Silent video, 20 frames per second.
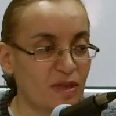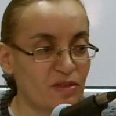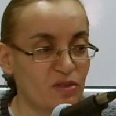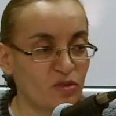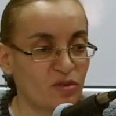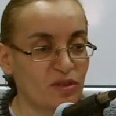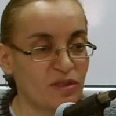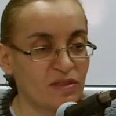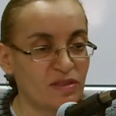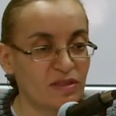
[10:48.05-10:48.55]
as
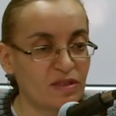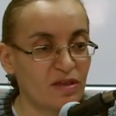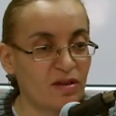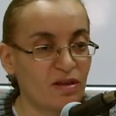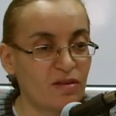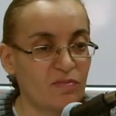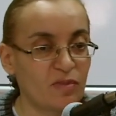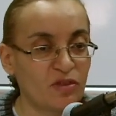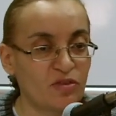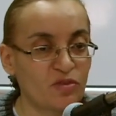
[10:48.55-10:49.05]
you can see,
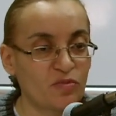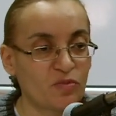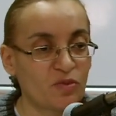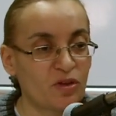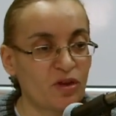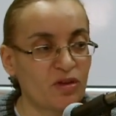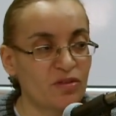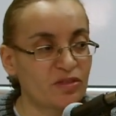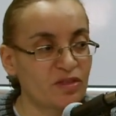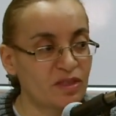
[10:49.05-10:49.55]
are much more
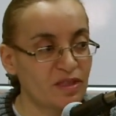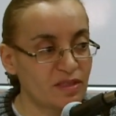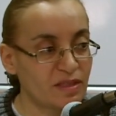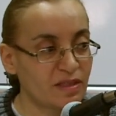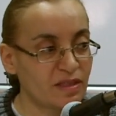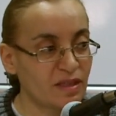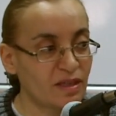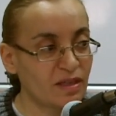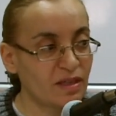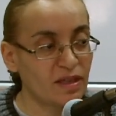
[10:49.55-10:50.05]

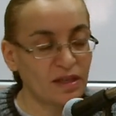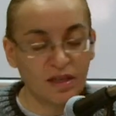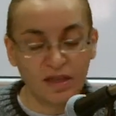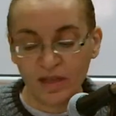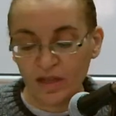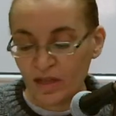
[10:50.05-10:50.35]
artistic